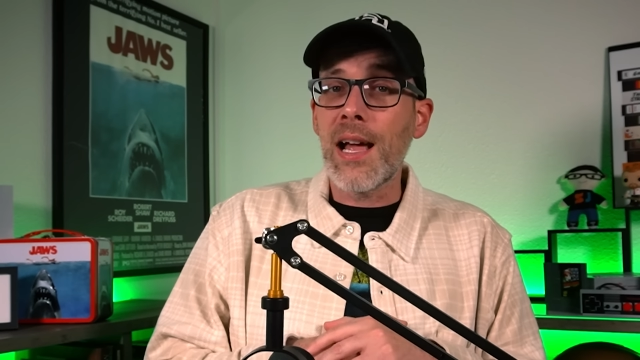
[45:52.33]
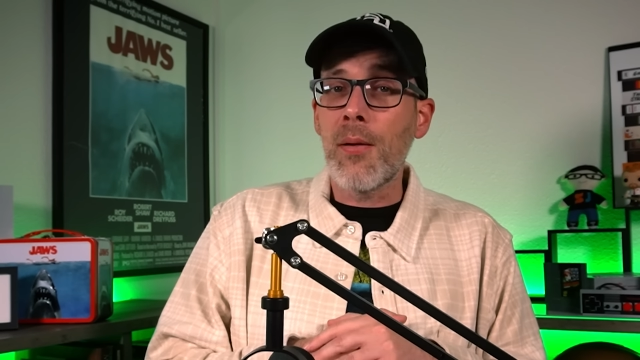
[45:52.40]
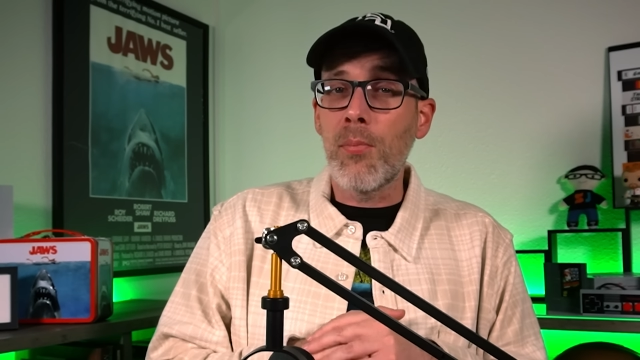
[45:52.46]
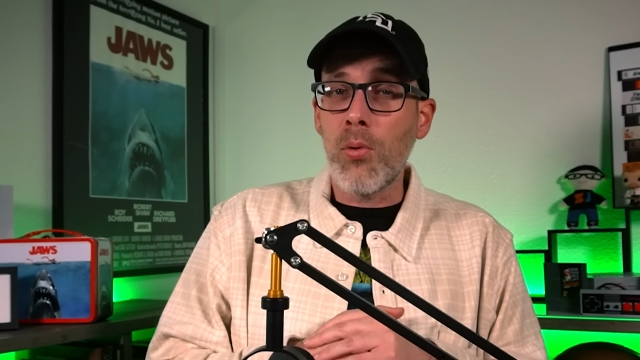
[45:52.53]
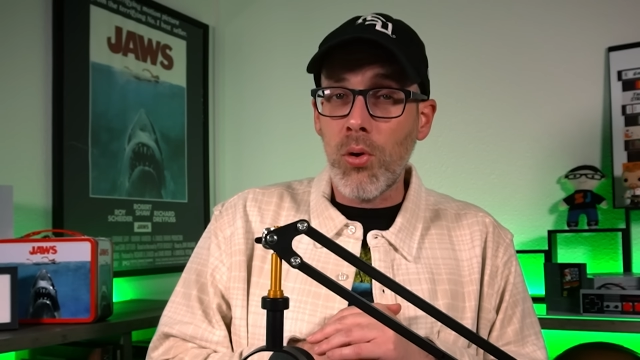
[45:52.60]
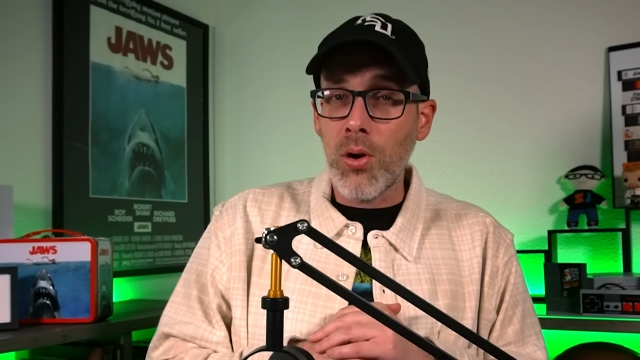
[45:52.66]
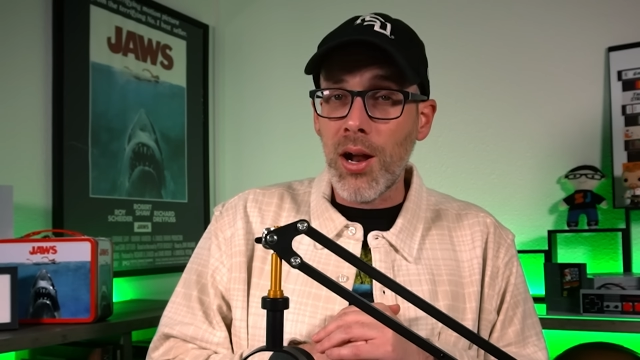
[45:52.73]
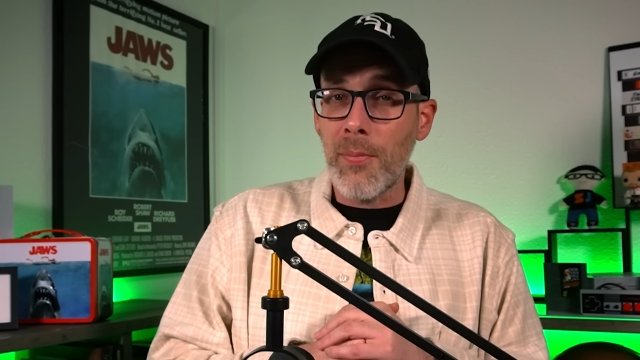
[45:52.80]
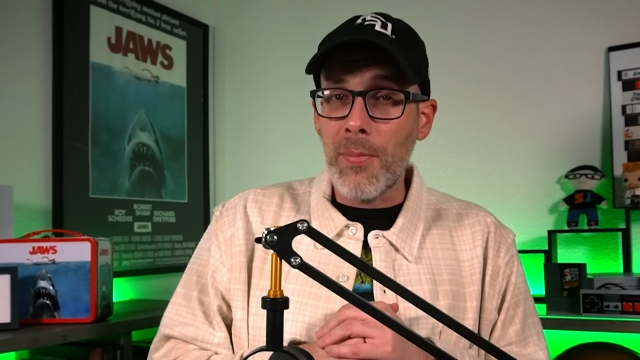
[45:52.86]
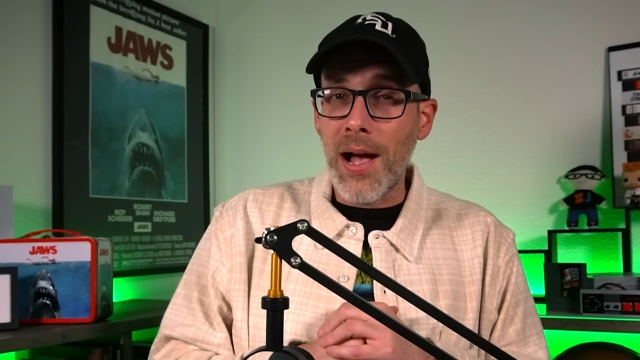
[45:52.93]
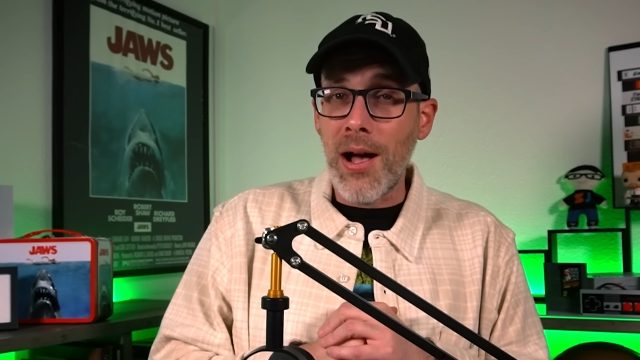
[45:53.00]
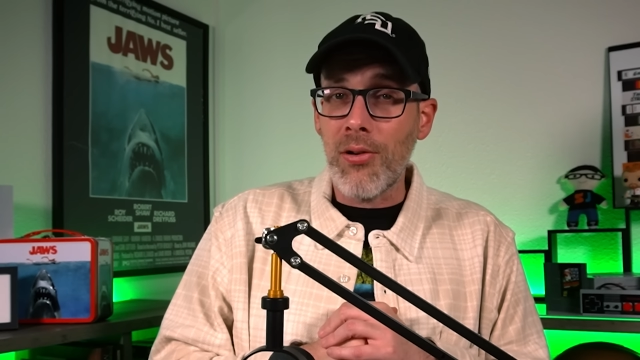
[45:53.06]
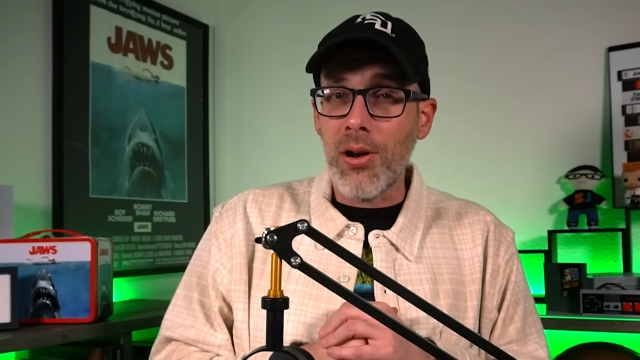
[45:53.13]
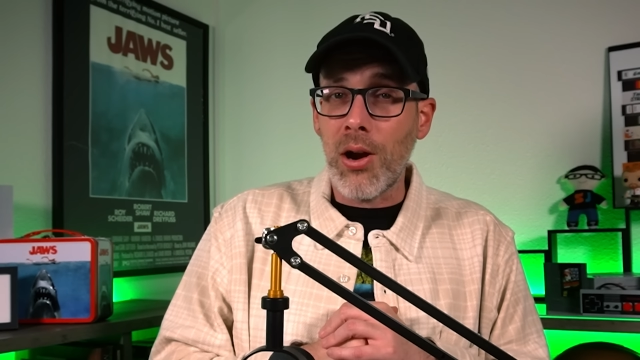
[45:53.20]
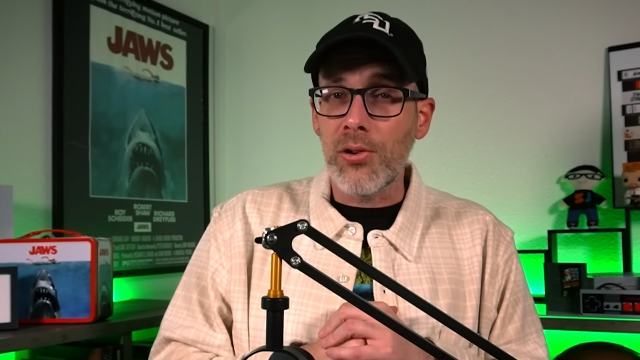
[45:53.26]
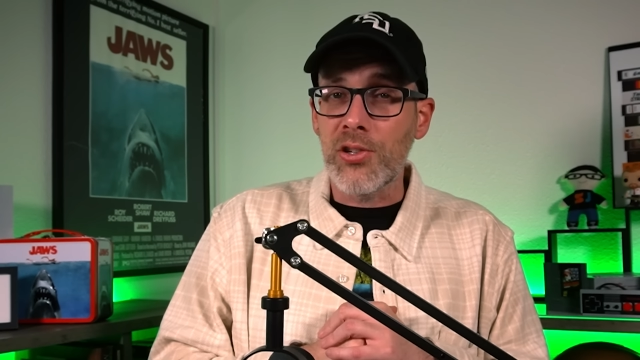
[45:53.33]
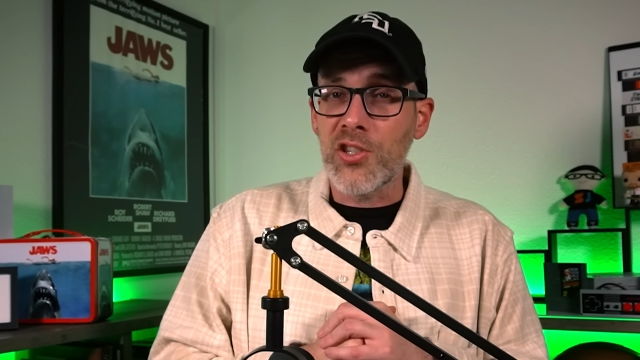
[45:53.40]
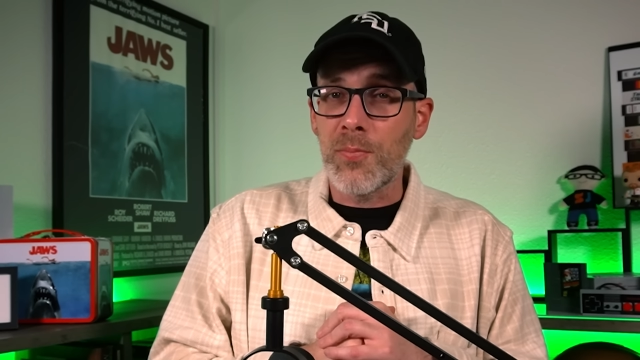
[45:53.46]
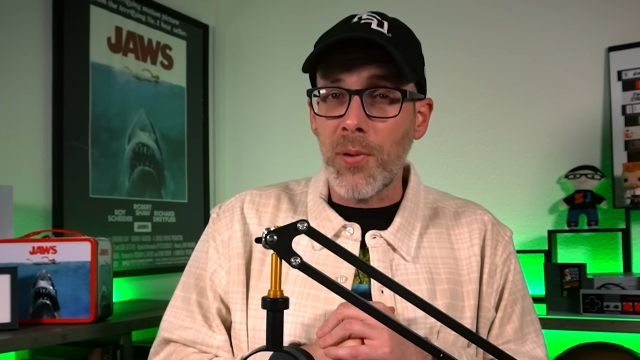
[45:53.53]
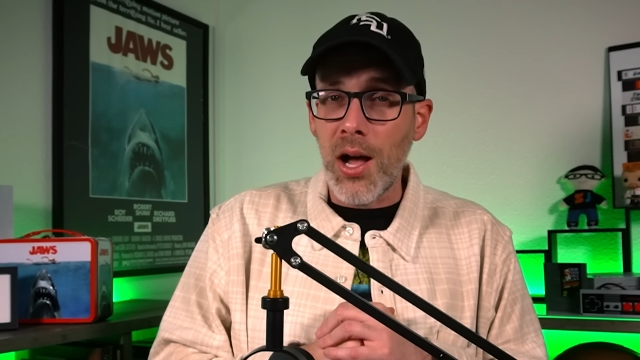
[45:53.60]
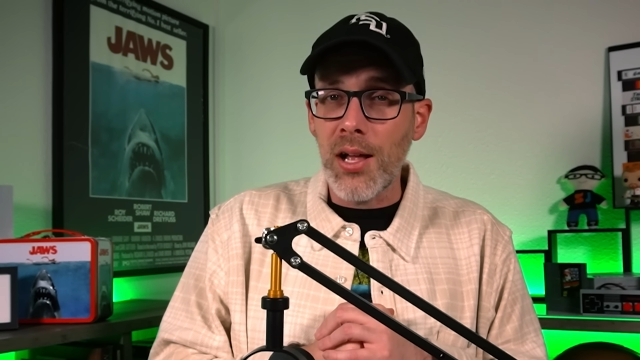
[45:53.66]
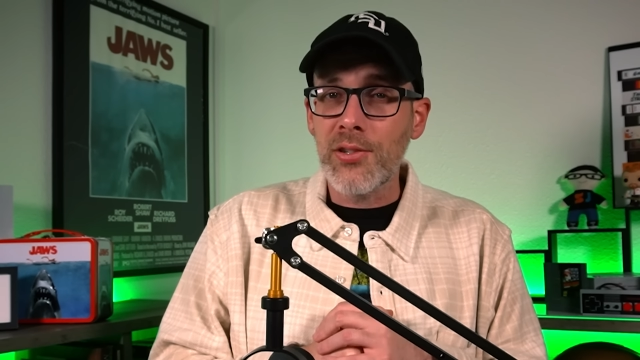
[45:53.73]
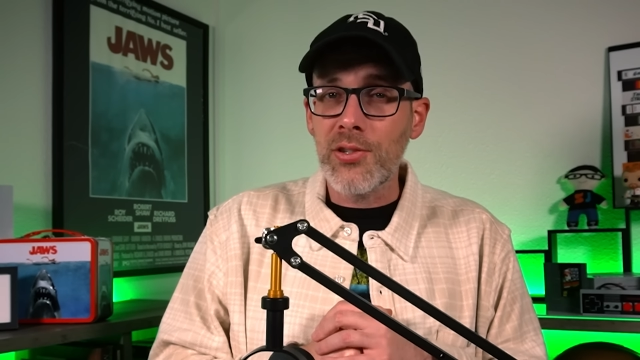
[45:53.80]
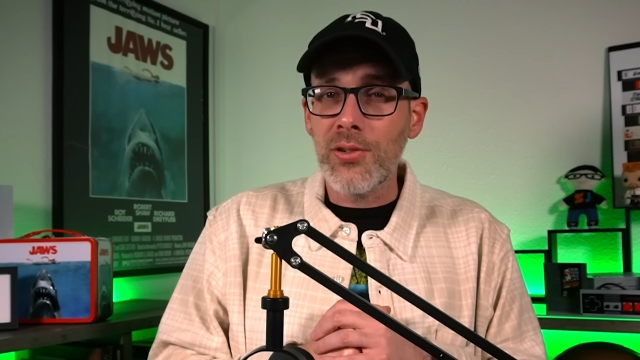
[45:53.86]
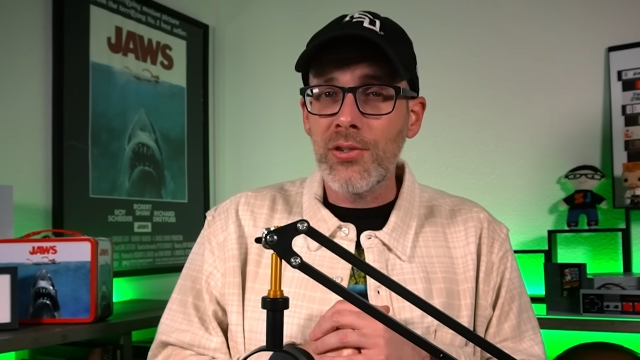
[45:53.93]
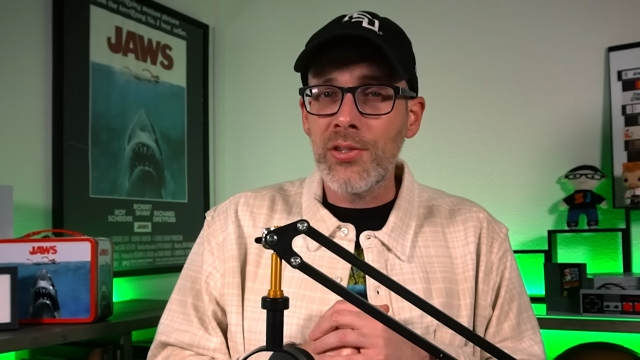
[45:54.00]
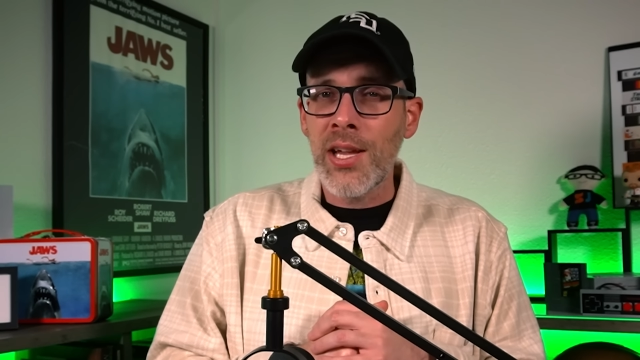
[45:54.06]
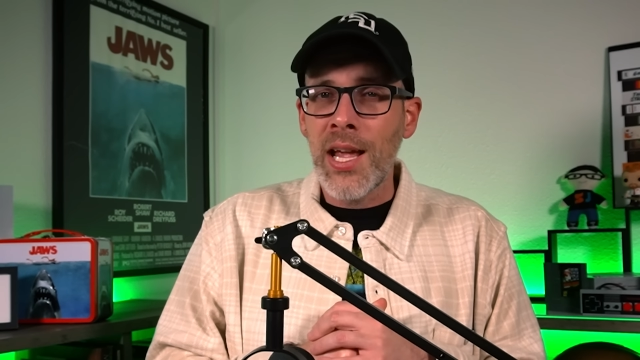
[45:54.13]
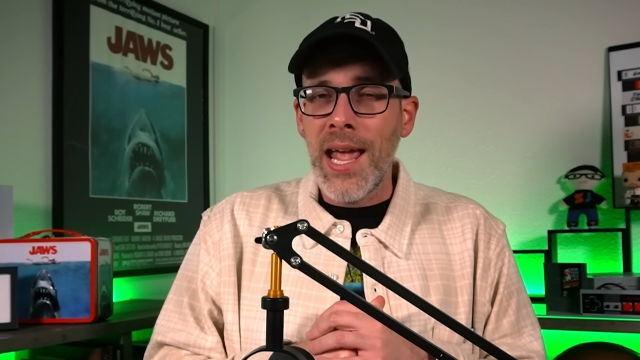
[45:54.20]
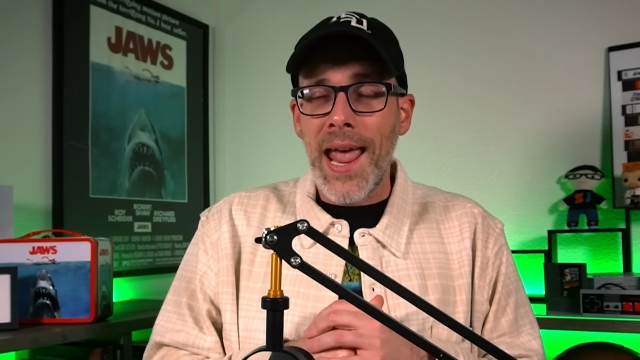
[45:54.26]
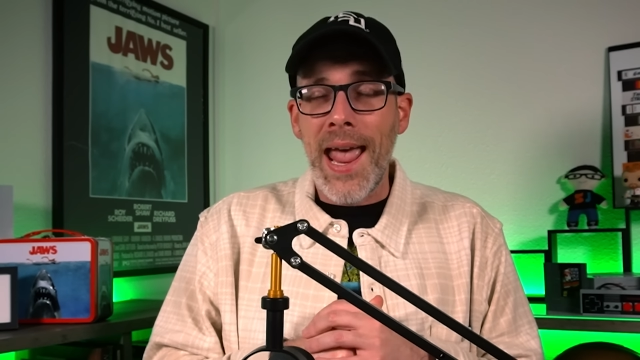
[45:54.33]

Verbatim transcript: out more about our sponsors